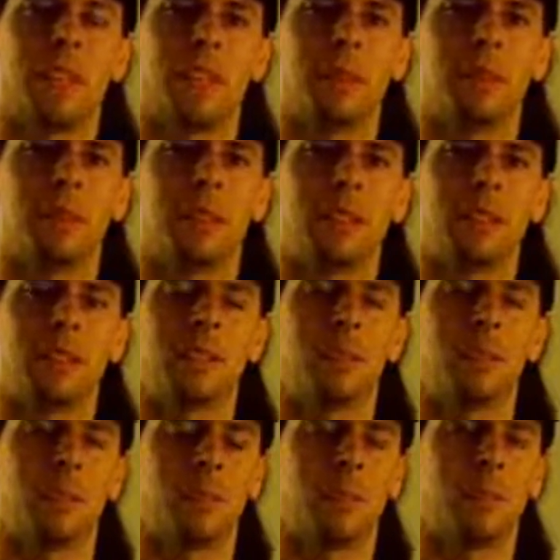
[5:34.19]
anybody
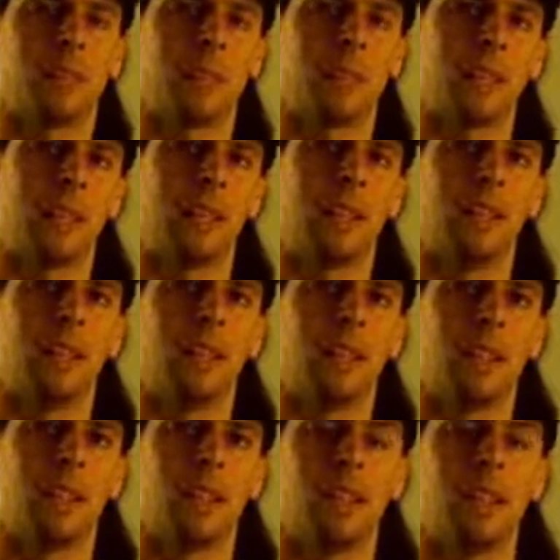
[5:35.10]
can, can play that.
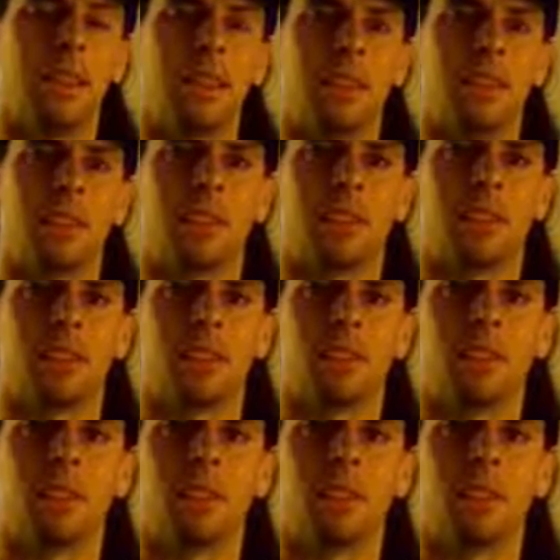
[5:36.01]
This